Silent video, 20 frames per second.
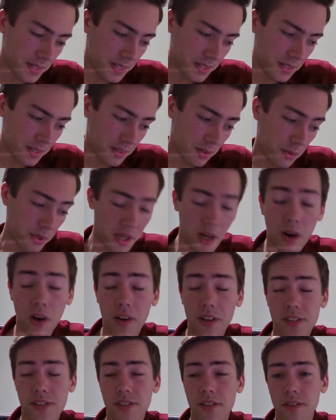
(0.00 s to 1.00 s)

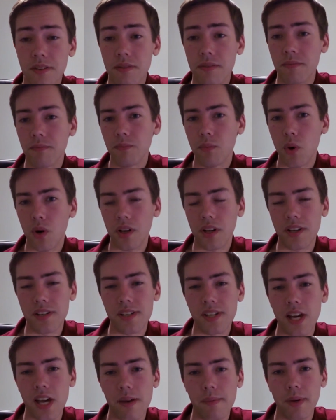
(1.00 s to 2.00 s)
Icing. What can
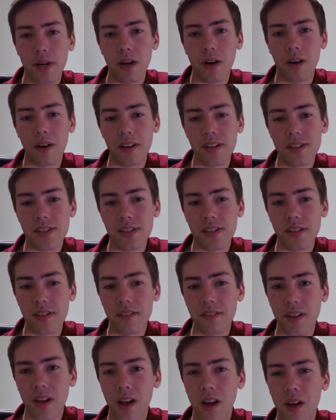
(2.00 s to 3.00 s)
I say about
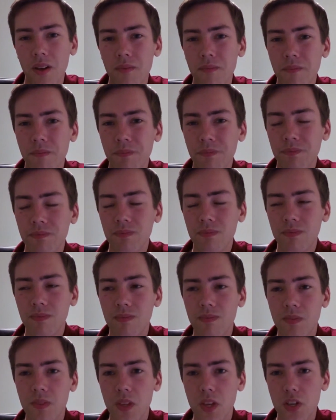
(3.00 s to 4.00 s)
icing?
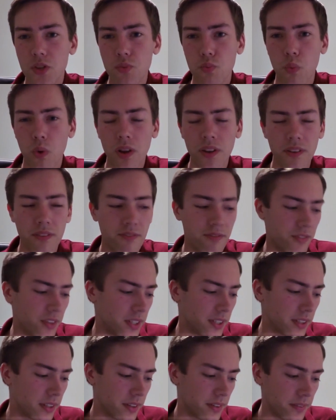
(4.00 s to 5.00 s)
As one
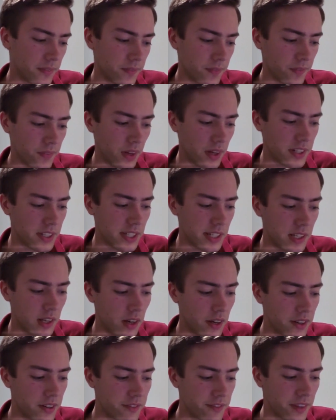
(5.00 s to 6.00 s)
thing that I did
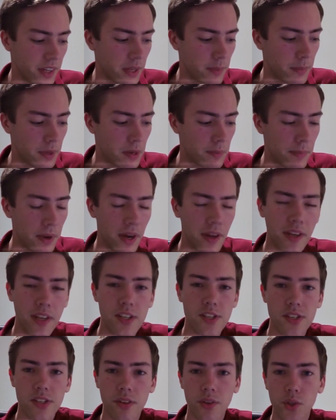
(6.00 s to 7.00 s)
learn a fair bit about,
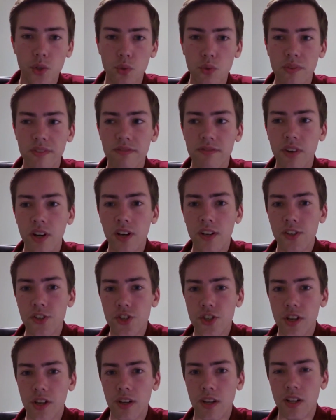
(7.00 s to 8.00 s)
and that's something called
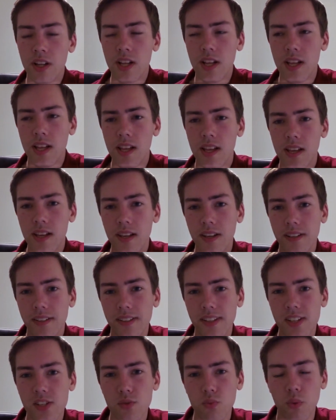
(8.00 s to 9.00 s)
verger,
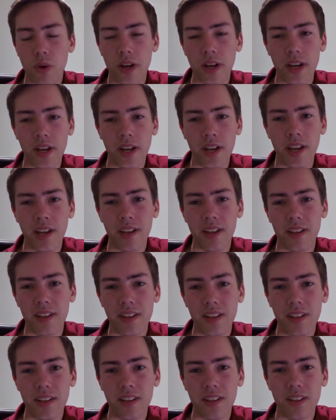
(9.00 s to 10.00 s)
and that's where
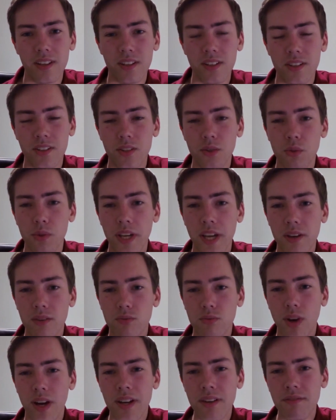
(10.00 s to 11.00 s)
you'll
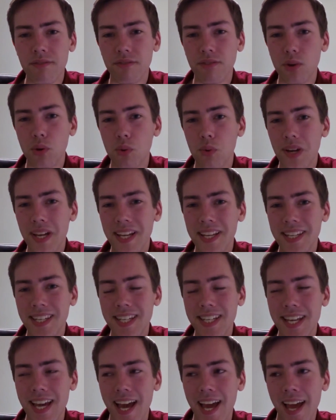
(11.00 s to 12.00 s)
get rainfall
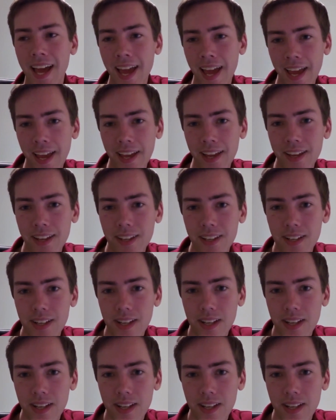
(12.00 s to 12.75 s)
in the air,